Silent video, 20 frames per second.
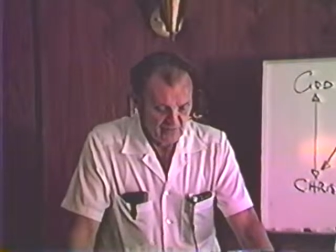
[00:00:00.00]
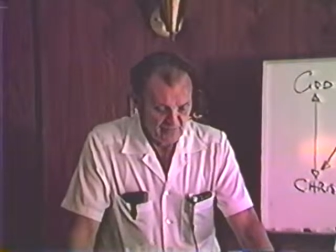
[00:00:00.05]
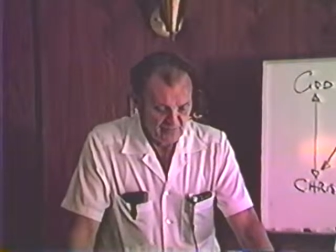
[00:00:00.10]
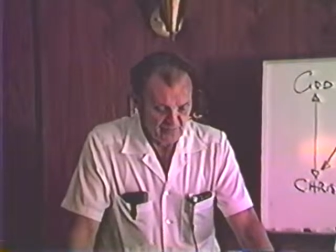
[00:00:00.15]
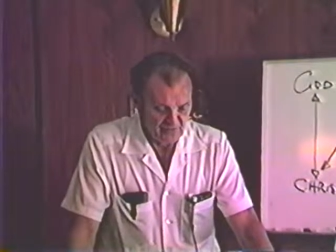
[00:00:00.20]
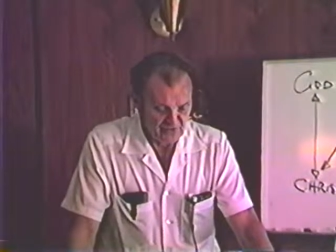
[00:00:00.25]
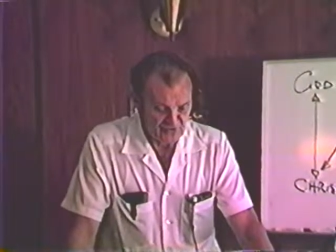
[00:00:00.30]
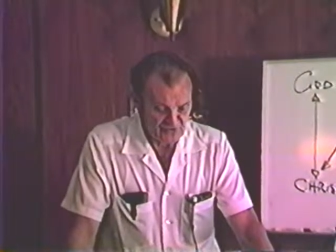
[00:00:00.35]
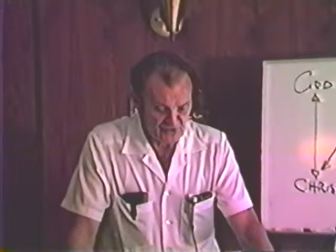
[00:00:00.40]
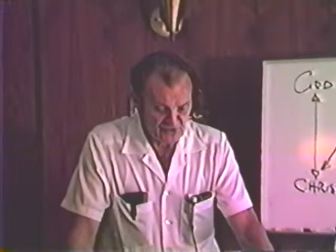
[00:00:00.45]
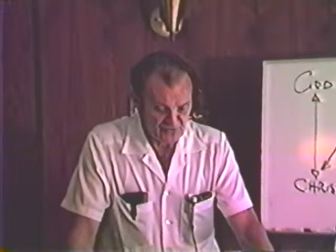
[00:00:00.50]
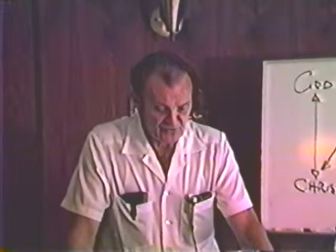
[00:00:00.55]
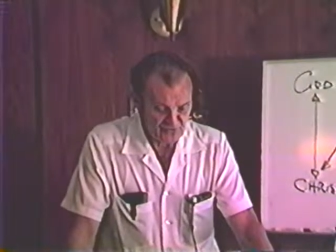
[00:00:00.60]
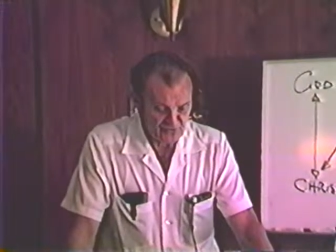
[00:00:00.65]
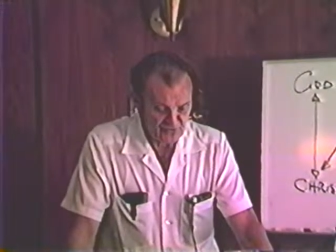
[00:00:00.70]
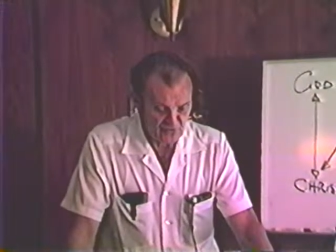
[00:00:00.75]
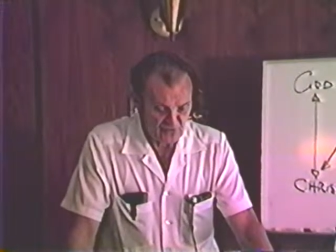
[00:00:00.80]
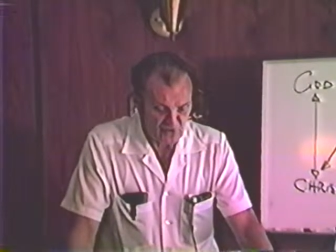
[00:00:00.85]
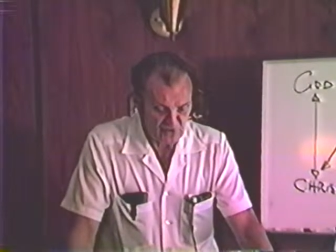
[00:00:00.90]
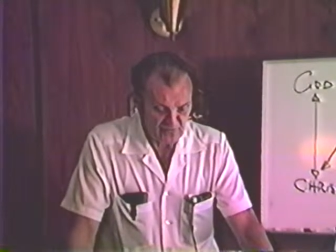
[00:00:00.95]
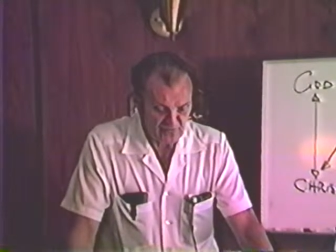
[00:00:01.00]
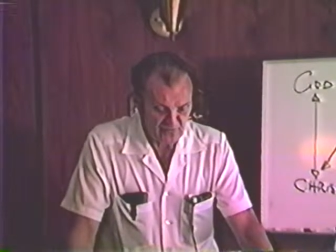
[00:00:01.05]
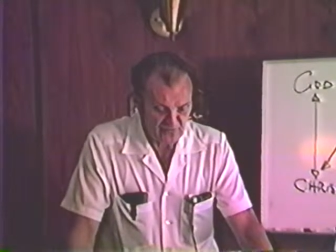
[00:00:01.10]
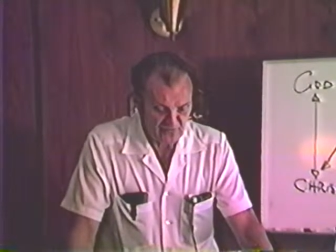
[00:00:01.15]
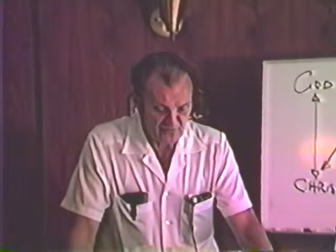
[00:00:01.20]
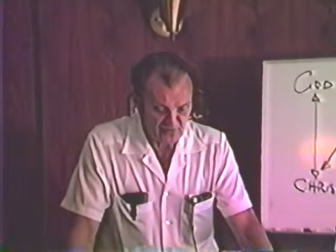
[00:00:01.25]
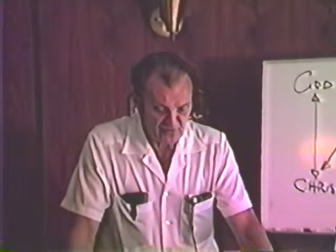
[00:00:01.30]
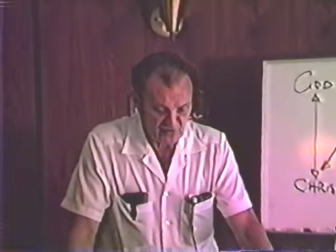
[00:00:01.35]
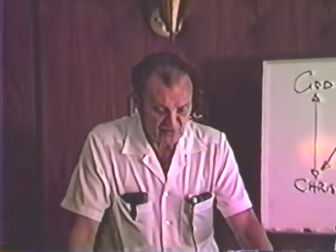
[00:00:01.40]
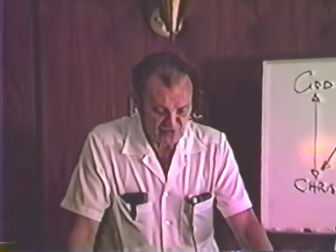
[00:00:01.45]
But Jesus Christ in his
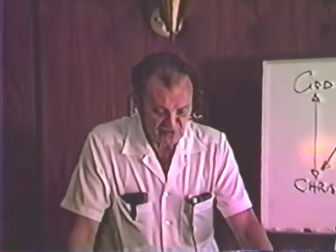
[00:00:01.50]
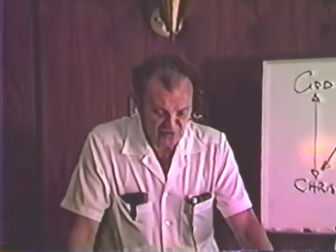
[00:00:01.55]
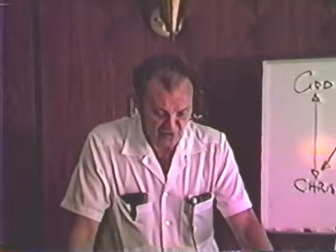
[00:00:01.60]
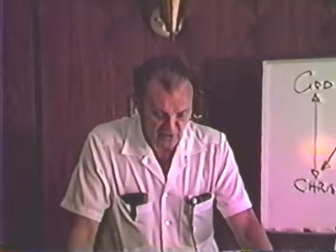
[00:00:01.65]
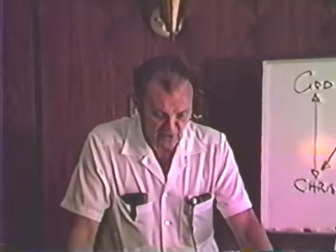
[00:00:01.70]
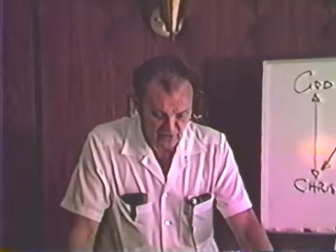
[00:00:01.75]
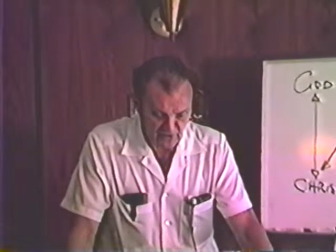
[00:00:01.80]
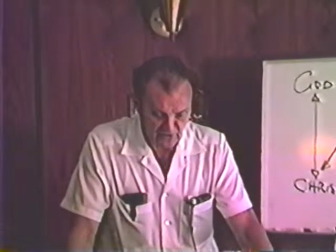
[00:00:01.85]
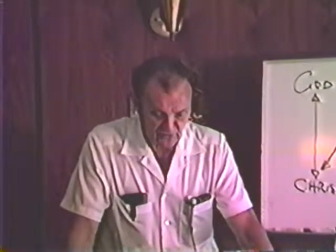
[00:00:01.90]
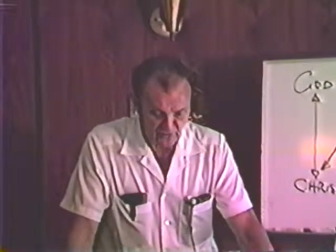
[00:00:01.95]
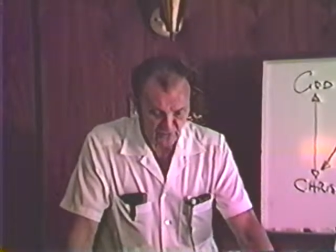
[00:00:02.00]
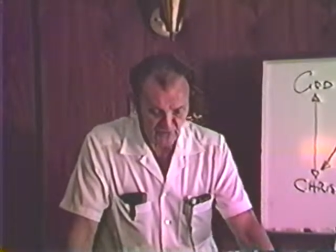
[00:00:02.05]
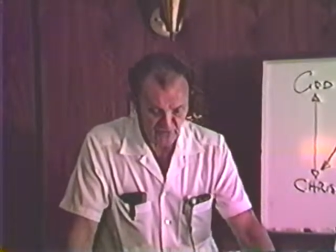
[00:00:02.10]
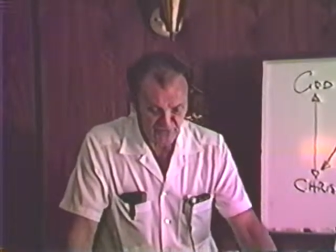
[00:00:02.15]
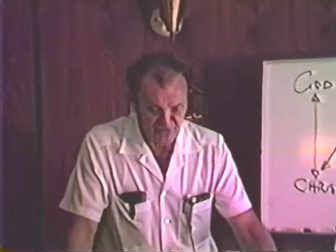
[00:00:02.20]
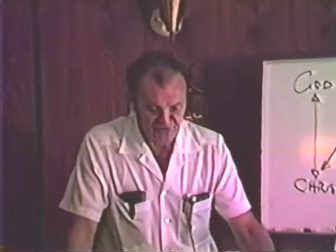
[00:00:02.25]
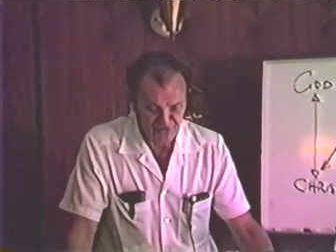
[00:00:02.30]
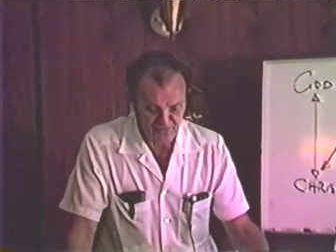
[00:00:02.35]
very childhood